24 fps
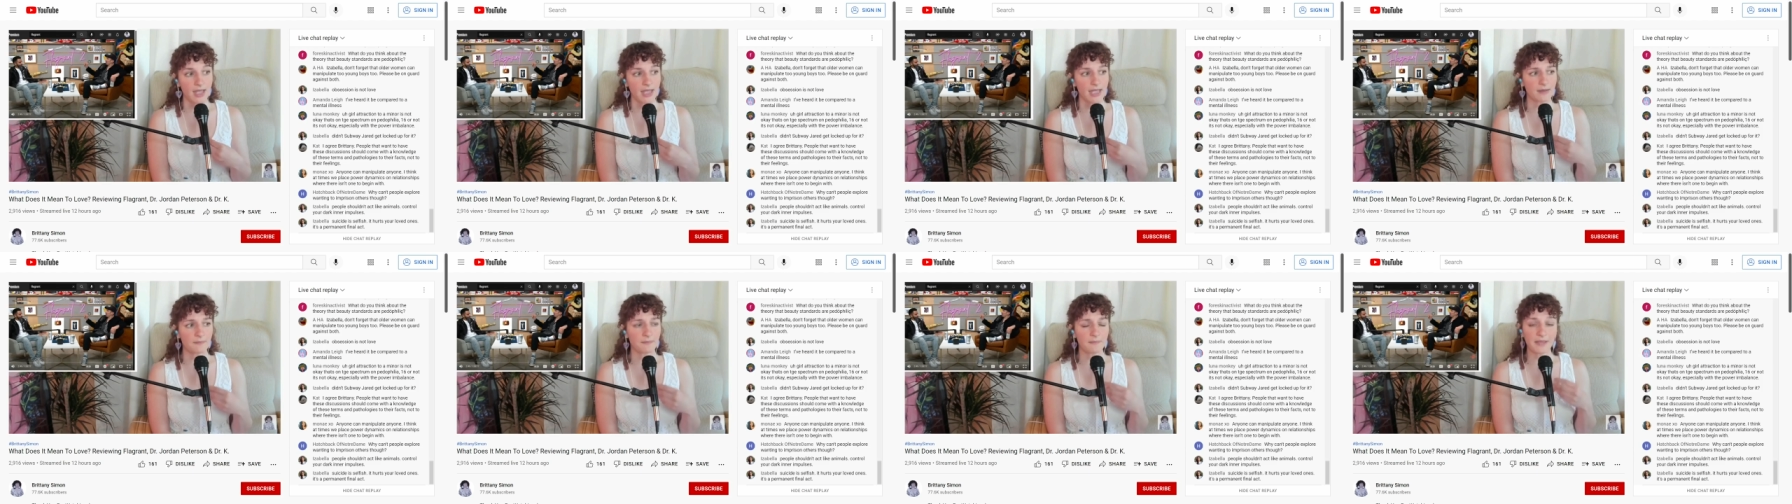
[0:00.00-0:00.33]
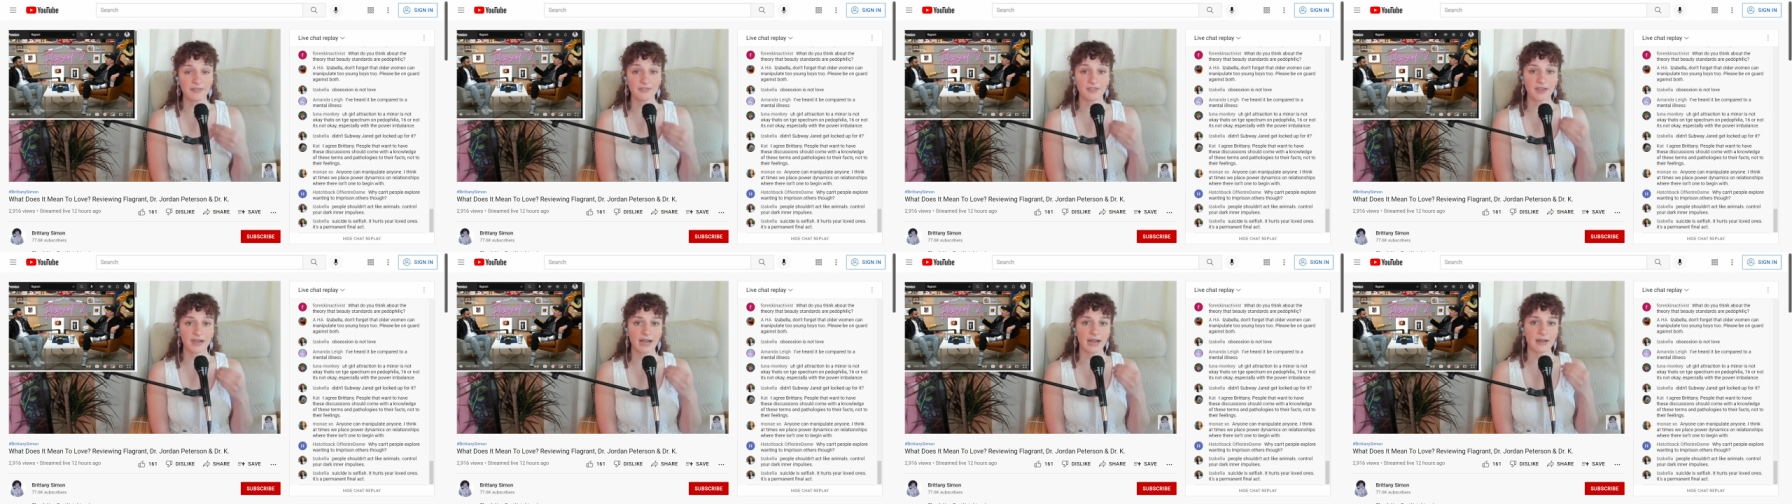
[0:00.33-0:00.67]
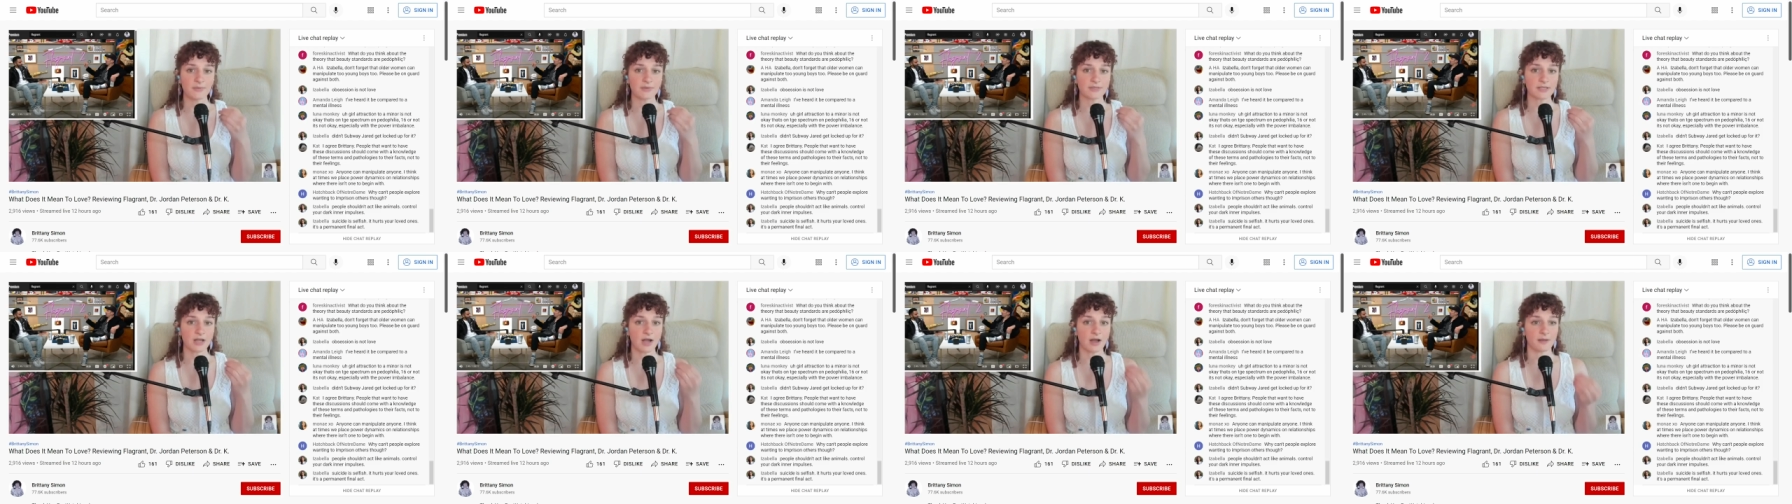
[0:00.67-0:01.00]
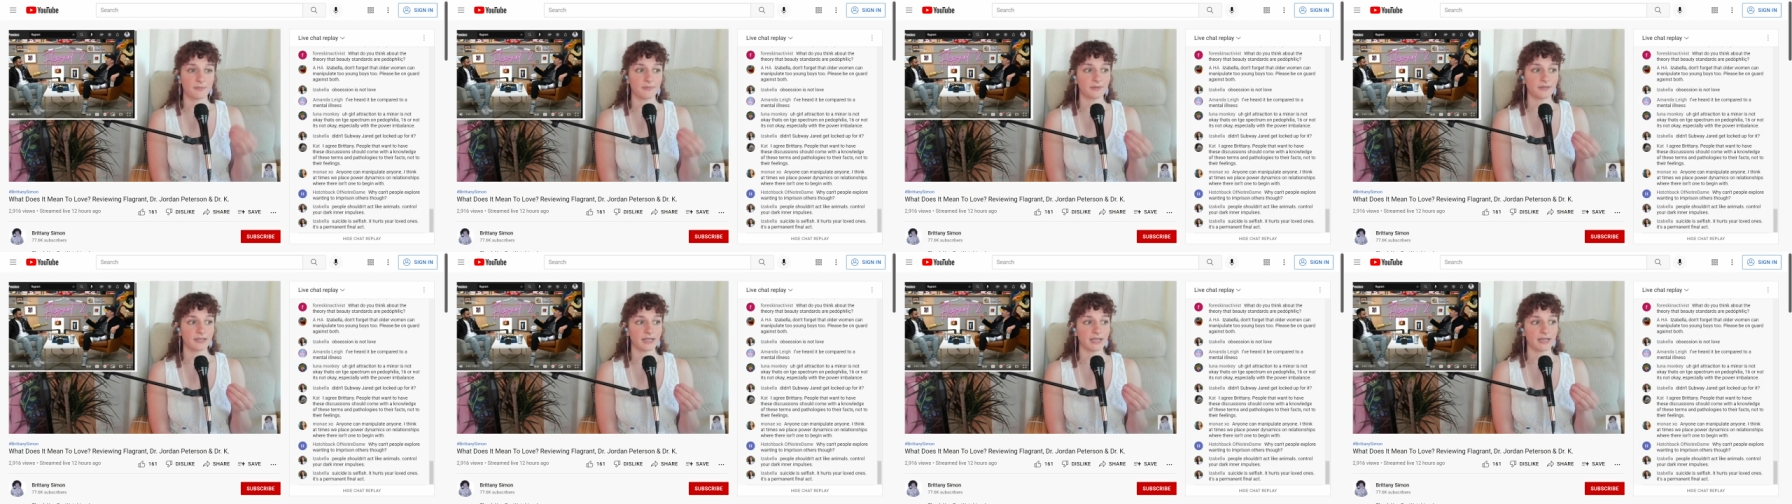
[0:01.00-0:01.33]
It meant that I was
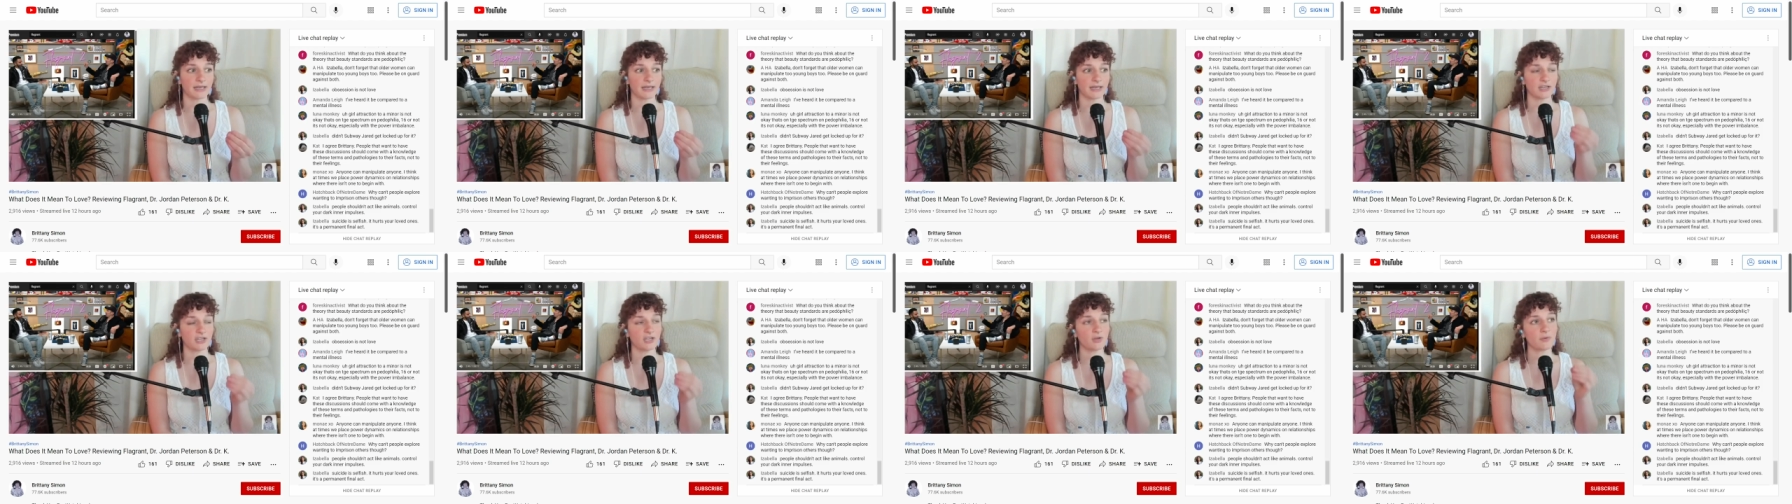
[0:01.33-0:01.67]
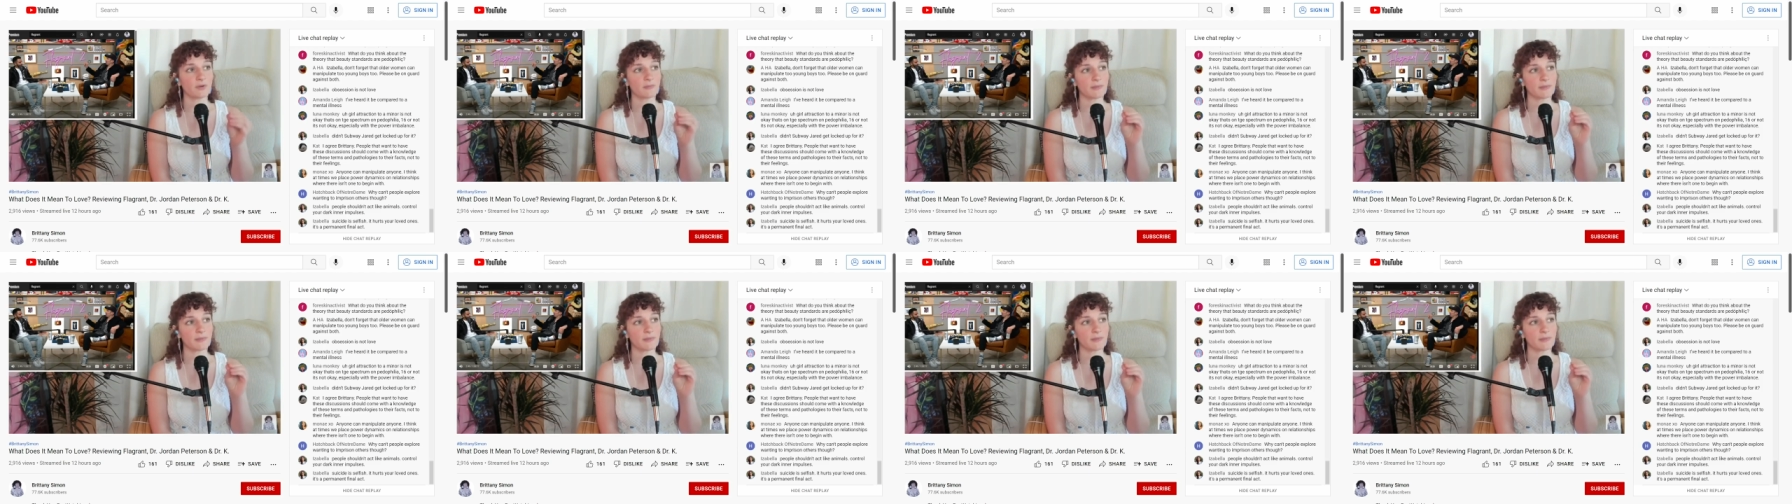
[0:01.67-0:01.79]
obligated. You know,